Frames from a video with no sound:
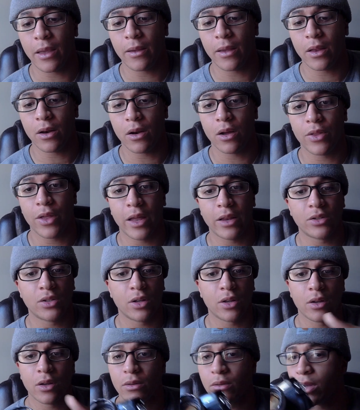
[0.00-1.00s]
and all that. It
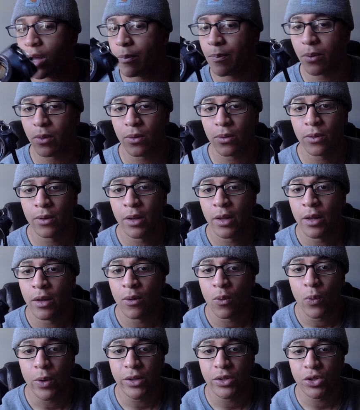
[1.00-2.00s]
took a couple
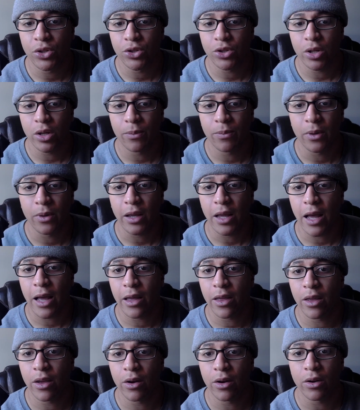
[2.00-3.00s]
weeks to ship, and it
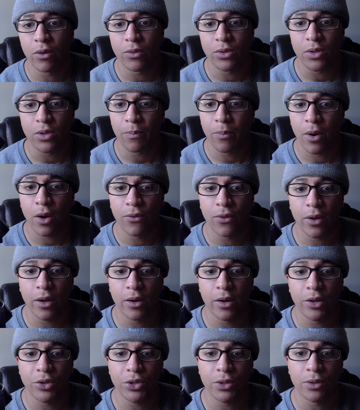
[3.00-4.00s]
got here, and it was in perfect
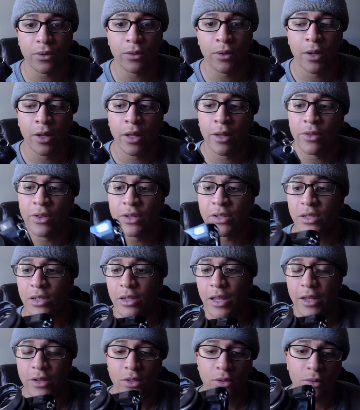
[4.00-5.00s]
condition. This
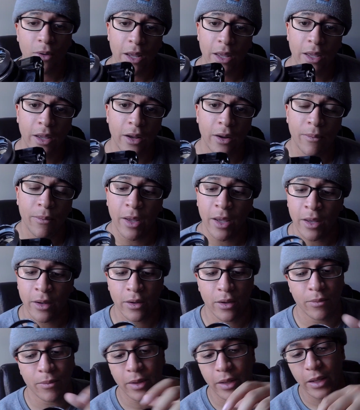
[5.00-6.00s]
lens right here, man,
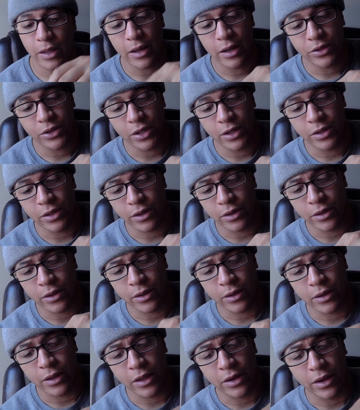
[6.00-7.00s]
oh my gosh,
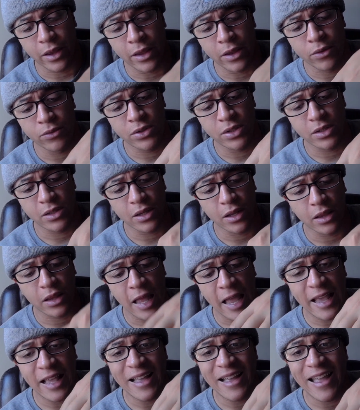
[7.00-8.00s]
it uses a
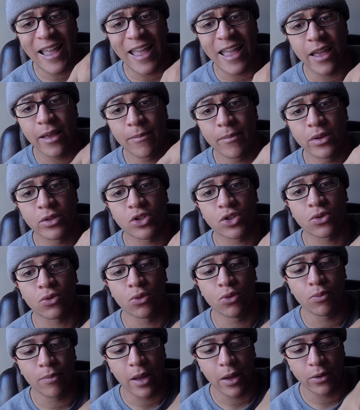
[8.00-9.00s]
Leica M
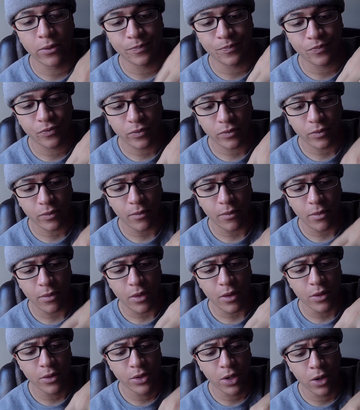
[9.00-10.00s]
screw mount.
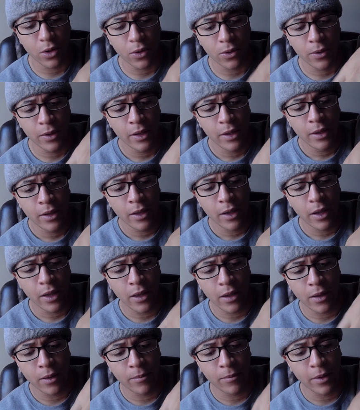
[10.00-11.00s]
So
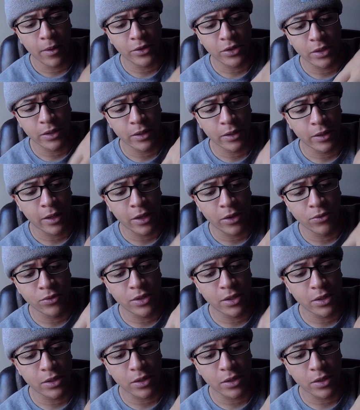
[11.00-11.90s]
it uses